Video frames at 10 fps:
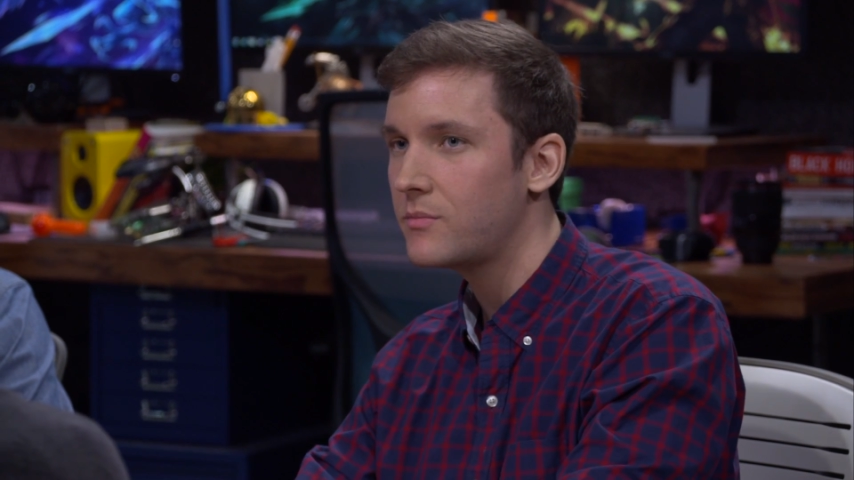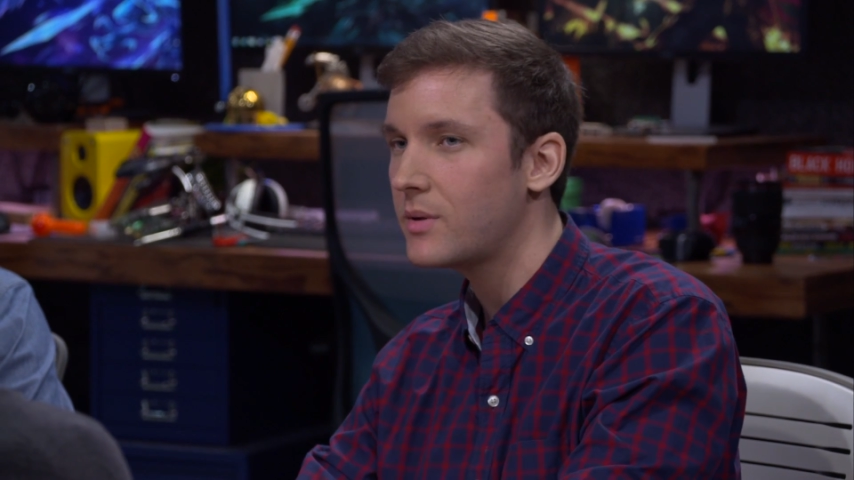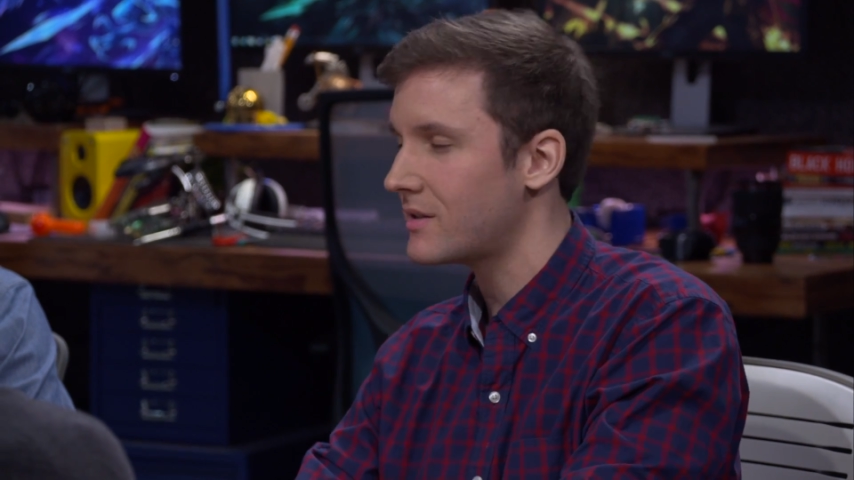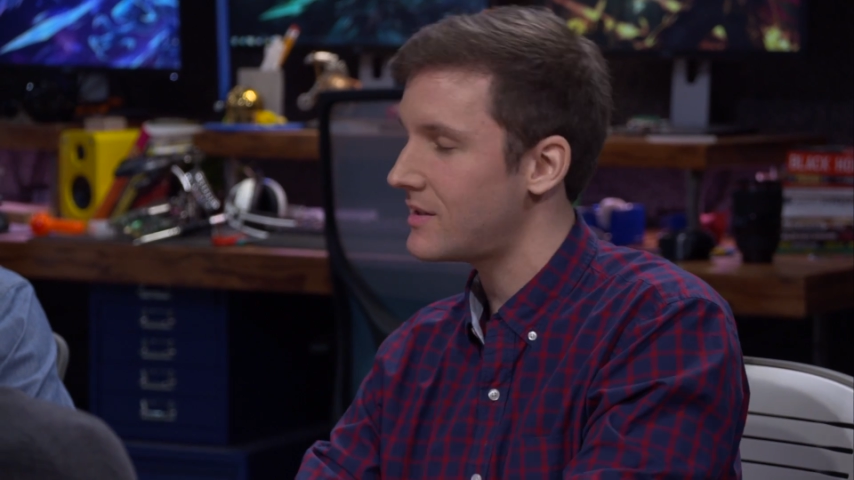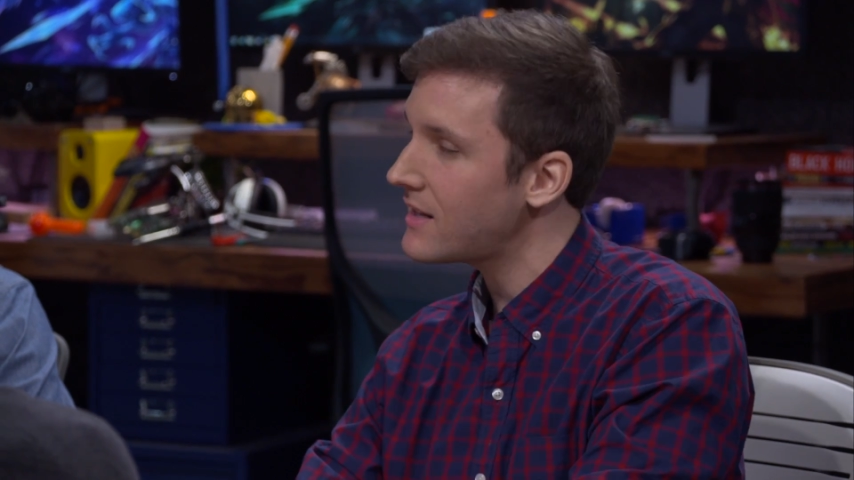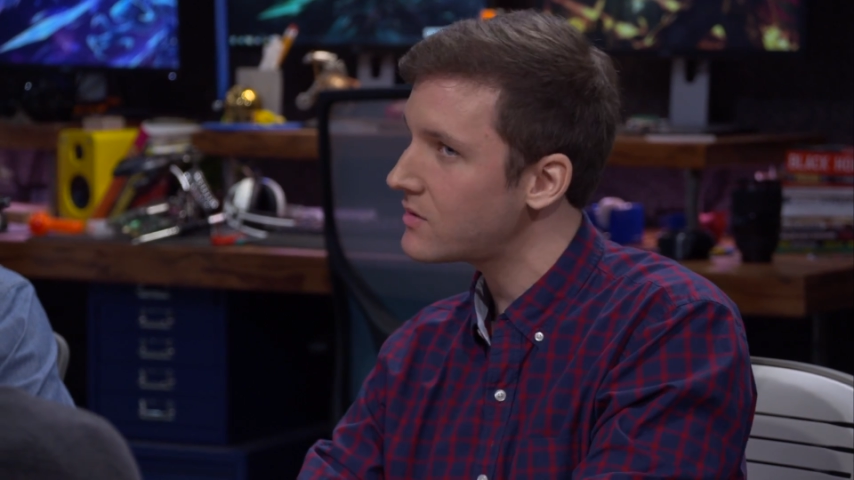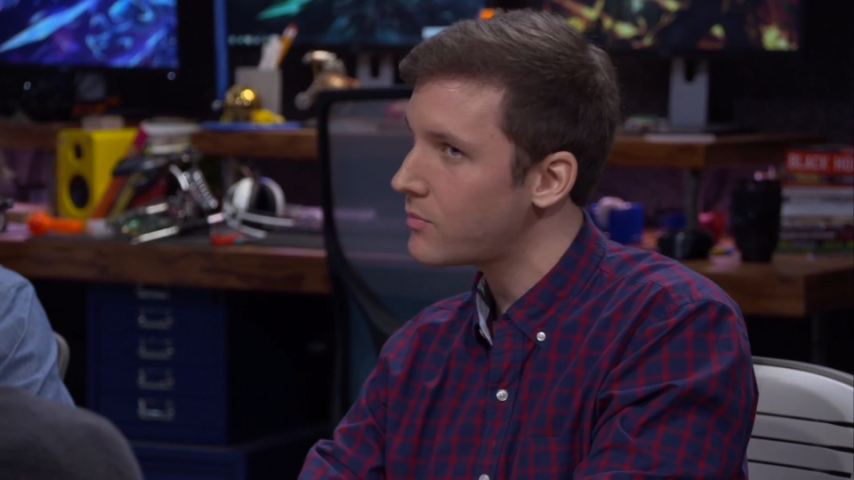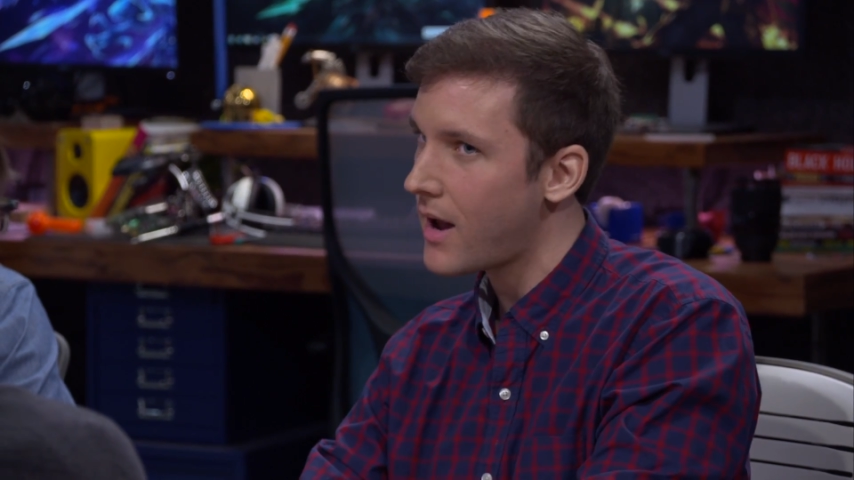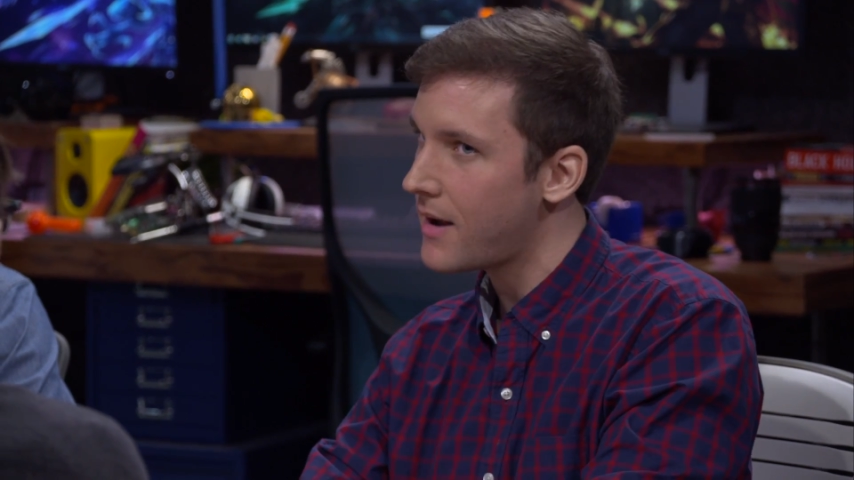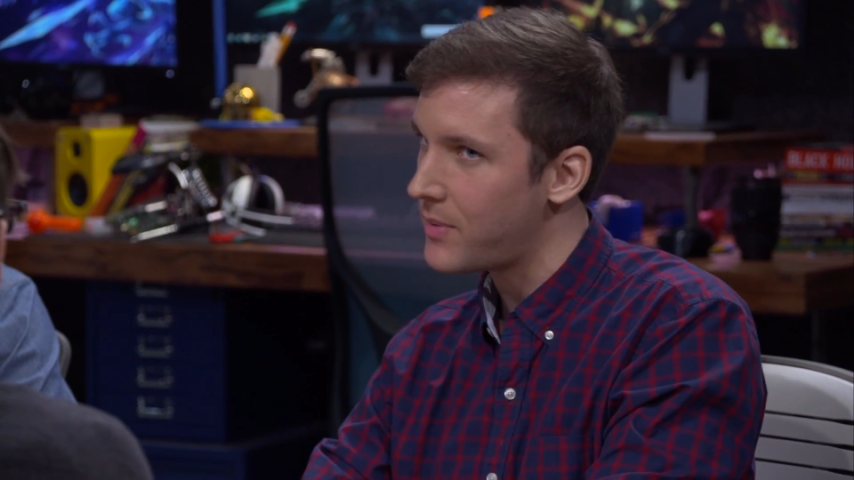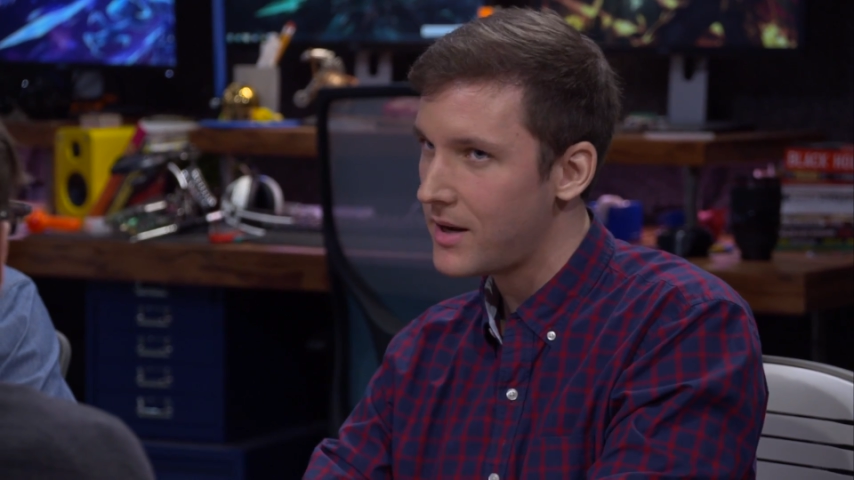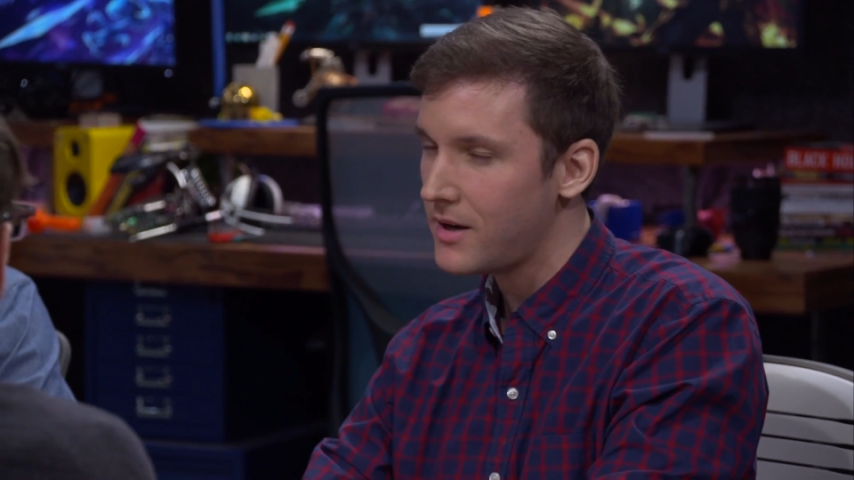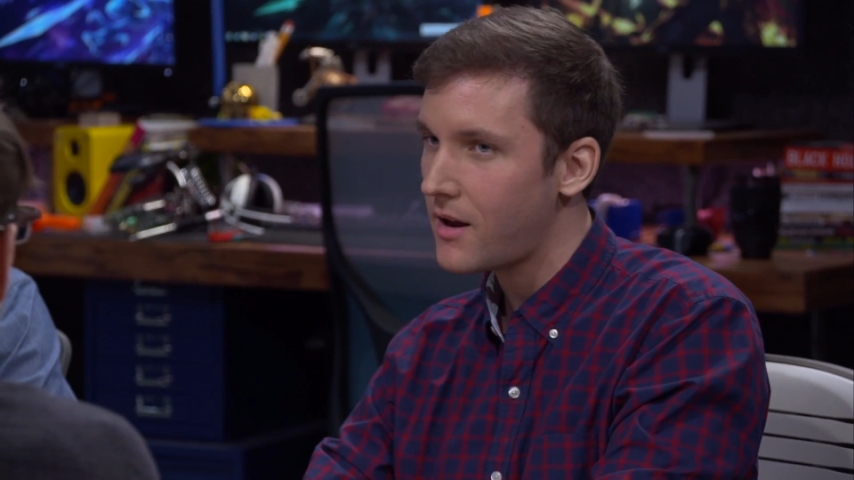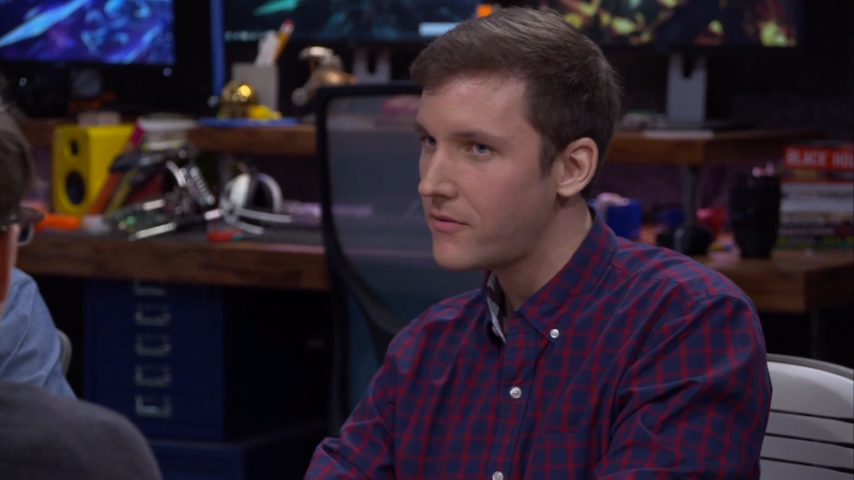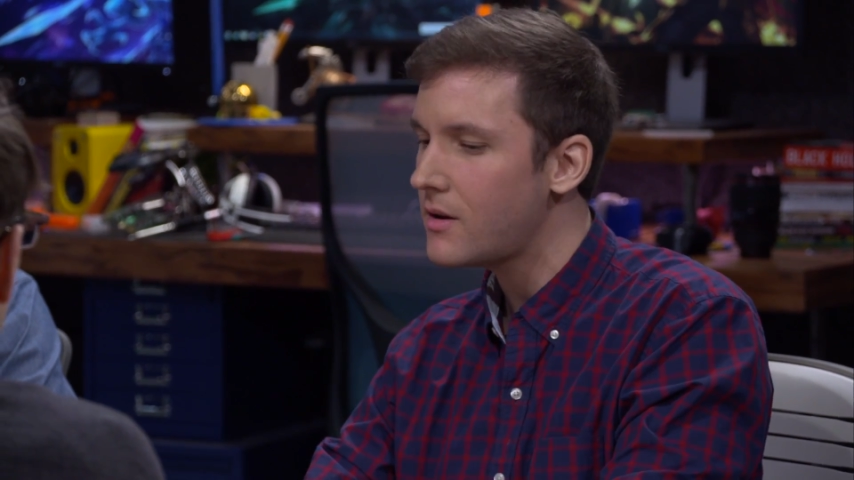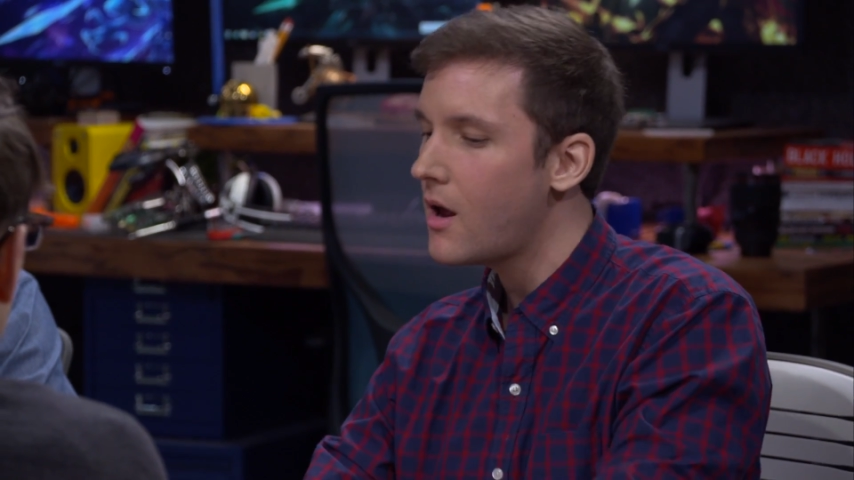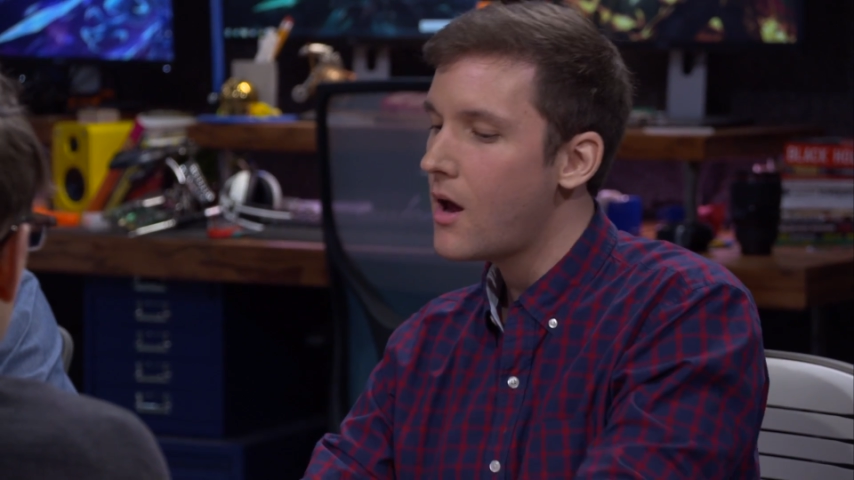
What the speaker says: Because that's my opinion of it.